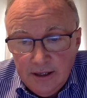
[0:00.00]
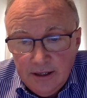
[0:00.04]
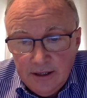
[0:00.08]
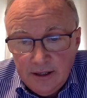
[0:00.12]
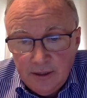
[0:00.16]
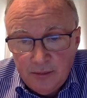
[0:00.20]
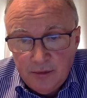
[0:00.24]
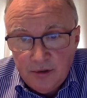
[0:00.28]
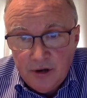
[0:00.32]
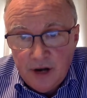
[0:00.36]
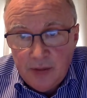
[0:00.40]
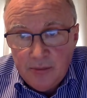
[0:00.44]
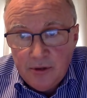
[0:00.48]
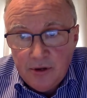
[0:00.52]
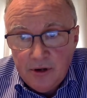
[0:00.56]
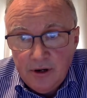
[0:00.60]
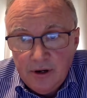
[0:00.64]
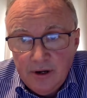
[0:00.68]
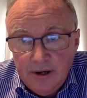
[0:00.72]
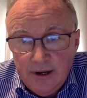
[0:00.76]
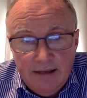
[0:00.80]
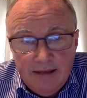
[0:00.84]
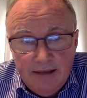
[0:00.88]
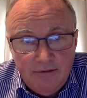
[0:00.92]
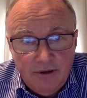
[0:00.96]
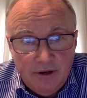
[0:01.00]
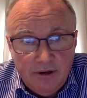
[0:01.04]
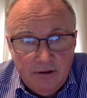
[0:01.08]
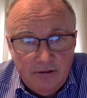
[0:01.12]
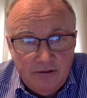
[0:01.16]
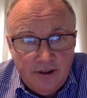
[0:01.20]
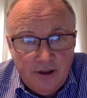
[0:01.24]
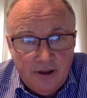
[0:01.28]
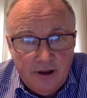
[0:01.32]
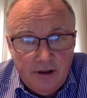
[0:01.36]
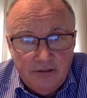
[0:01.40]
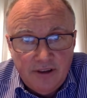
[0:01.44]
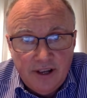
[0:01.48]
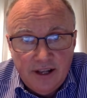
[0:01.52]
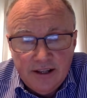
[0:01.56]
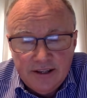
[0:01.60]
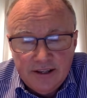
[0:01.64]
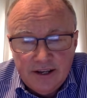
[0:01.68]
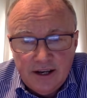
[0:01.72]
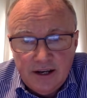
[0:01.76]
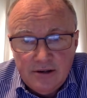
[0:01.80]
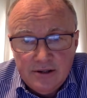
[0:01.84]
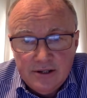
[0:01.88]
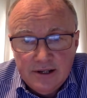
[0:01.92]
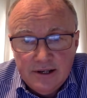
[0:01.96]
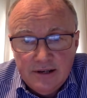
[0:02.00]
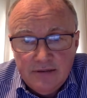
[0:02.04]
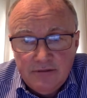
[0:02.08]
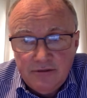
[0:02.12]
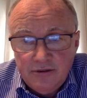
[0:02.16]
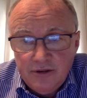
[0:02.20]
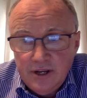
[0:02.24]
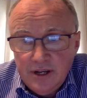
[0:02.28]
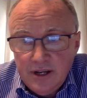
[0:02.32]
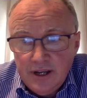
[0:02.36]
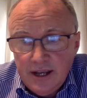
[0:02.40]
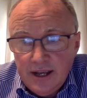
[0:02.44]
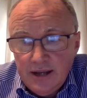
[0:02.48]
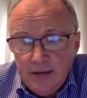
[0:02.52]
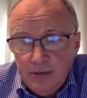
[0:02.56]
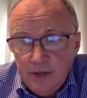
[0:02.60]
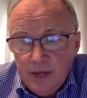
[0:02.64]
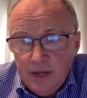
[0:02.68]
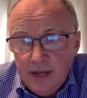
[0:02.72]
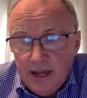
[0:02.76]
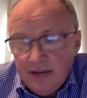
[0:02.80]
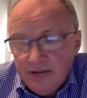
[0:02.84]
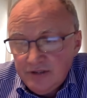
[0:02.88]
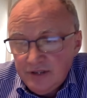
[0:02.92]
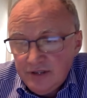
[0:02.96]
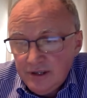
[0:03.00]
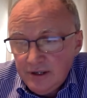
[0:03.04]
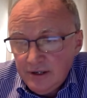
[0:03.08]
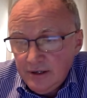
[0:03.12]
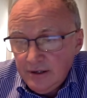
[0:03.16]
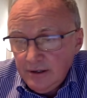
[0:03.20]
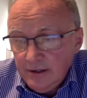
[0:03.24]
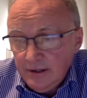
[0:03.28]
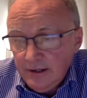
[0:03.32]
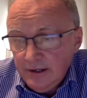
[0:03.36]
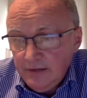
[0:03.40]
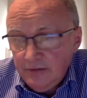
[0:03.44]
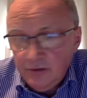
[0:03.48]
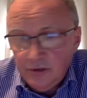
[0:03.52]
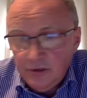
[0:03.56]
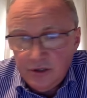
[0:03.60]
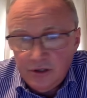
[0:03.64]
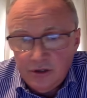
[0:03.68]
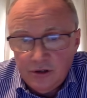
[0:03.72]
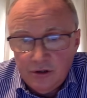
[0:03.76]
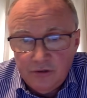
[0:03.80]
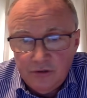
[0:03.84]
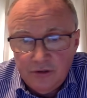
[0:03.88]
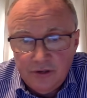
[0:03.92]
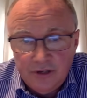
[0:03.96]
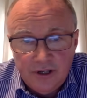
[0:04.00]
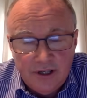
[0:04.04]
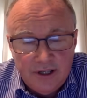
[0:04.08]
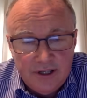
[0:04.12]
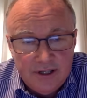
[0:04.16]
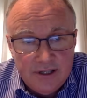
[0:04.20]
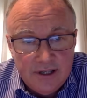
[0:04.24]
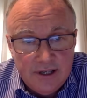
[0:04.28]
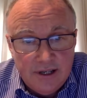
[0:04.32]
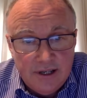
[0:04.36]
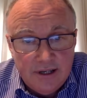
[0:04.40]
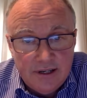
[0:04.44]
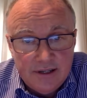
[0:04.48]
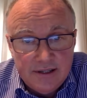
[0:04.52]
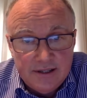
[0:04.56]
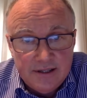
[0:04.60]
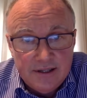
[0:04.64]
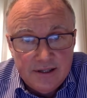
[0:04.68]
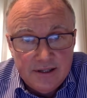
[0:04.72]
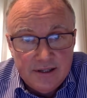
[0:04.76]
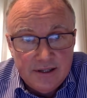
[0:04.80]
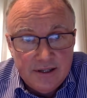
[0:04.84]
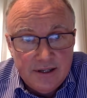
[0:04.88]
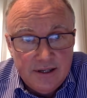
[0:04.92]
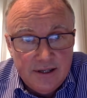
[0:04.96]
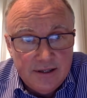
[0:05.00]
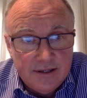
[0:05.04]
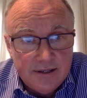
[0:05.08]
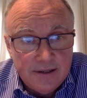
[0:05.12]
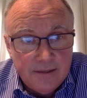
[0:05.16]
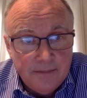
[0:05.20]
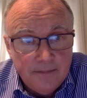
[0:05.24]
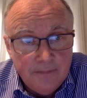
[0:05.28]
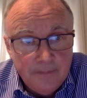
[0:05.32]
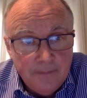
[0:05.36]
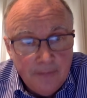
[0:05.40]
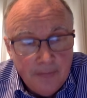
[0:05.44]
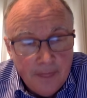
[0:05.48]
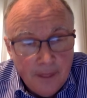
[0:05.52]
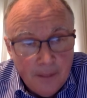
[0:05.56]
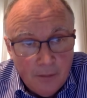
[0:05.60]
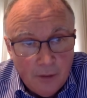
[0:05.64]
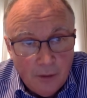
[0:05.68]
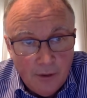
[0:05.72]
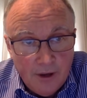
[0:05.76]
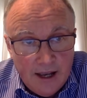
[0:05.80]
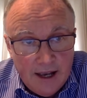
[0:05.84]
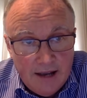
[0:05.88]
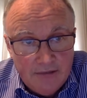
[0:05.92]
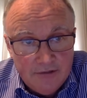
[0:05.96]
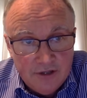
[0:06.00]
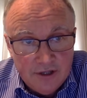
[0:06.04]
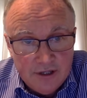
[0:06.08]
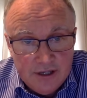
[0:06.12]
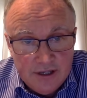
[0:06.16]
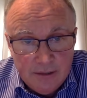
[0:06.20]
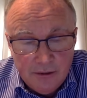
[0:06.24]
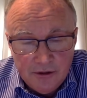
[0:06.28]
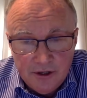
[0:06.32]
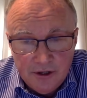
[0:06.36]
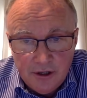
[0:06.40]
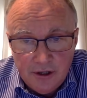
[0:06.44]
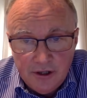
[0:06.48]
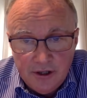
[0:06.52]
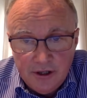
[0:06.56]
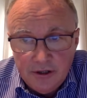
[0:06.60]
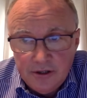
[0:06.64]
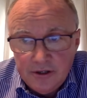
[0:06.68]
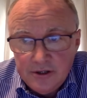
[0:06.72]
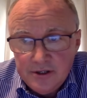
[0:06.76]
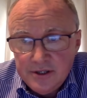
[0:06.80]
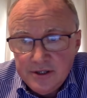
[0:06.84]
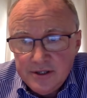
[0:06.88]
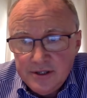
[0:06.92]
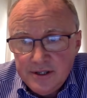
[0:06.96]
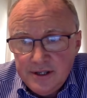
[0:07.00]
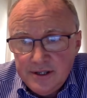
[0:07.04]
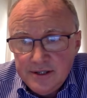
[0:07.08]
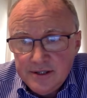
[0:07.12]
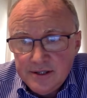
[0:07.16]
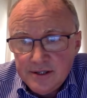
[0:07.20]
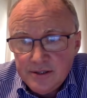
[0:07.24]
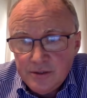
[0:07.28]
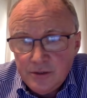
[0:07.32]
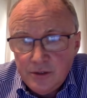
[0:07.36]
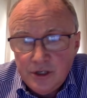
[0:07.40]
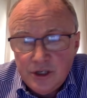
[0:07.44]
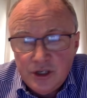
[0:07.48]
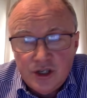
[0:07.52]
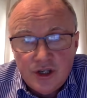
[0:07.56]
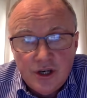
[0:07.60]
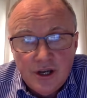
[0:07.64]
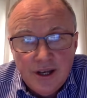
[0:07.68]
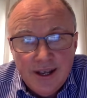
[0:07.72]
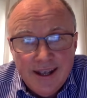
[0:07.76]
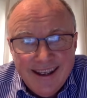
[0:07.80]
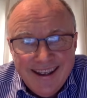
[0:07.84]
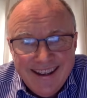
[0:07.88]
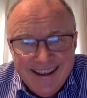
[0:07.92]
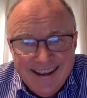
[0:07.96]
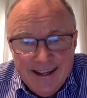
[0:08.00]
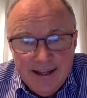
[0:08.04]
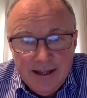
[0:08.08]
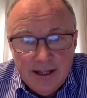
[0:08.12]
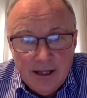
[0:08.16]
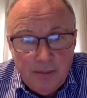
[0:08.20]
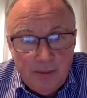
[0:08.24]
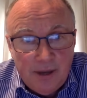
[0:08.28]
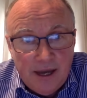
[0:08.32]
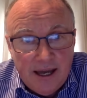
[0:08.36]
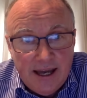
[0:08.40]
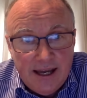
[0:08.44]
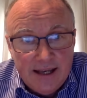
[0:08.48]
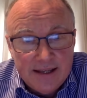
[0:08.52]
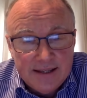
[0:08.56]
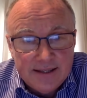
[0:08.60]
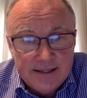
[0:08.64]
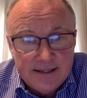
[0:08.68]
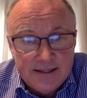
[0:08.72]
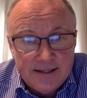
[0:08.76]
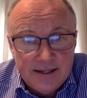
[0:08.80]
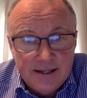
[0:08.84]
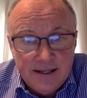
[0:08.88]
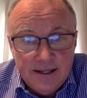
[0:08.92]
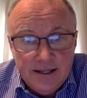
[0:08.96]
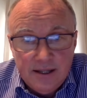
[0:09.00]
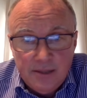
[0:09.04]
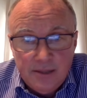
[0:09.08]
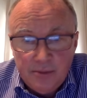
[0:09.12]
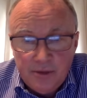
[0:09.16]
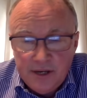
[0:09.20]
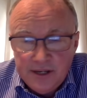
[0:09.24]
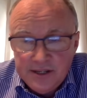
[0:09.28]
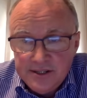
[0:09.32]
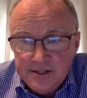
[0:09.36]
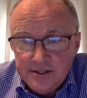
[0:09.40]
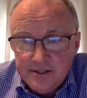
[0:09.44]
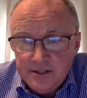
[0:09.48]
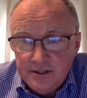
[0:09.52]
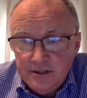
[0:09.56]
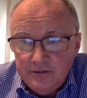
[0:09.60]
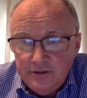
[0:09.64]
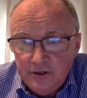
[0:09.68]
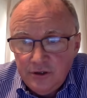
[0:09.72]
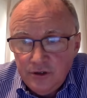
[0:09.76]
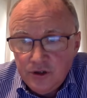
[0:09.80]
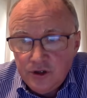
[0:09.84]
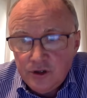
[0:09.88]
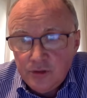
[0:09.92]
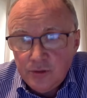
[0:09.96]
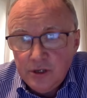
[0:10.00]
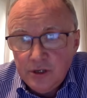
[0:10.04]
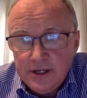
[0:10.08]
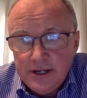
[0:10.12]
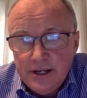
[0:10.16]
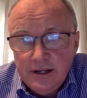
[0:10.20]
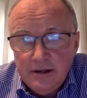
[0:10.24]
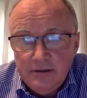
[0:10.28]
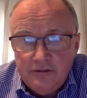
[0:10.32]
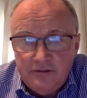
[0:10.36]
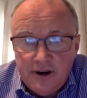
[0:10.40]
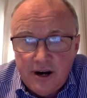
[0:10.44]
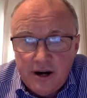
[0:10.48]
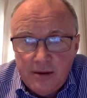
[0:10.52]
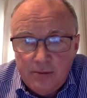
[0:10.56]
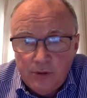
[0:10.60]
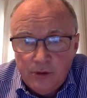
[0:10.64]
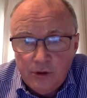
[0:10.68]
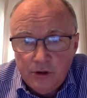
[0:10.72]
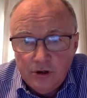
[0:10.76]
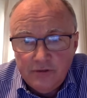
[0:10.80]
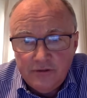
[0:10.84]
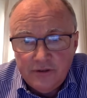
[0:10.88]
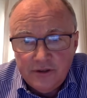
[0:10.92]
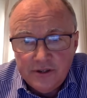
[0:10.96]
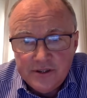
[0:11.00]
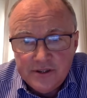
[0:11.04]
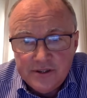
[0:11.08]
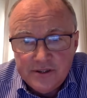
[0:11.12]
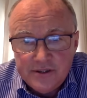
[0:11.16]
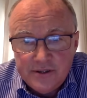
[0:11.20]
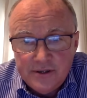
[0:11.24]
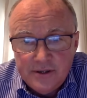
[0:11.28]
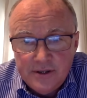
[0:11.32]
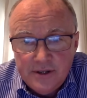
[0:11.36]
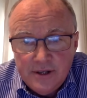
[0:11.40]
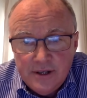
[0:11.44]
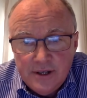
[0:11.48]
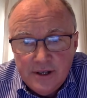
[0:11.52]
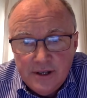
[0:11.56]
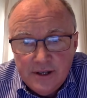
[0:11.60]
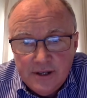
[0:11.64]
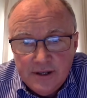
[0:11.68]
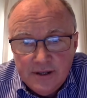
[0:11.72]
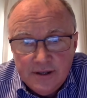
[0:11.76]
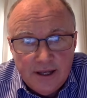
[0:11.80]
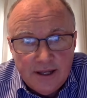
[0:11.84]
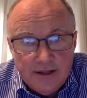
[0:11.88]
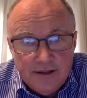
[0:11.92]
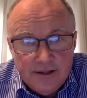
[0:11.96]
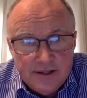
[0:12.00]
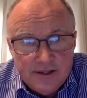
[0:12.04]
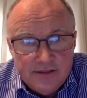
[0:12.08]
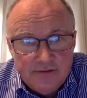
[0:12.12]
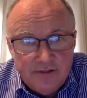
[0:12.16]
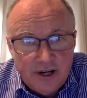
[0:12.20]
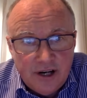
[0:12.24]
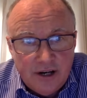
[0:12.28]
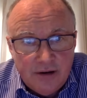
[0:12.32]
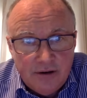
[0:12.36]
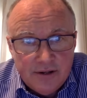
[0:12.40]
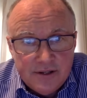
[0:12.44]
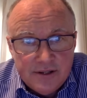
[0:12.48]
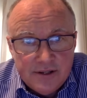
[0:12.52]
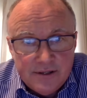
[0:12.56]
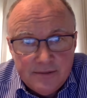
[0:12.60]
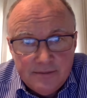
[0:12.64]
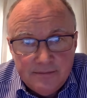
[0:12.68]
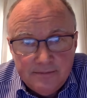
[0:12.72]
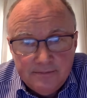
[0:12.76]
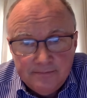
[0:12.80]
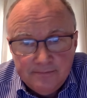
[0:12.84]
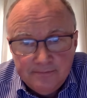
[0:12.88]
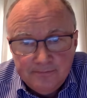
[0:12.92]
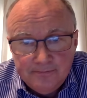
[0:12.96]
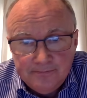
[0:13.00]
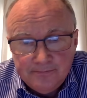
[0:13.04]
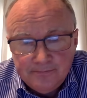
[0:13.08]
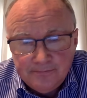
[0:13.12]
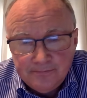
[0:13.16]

the the proper level of of healthcare delivery. Again, we have to live with COVID nineteen as a disease but we have to deal with all the other diseases which in the past, in the present, and the future will kill far more of us than this virus.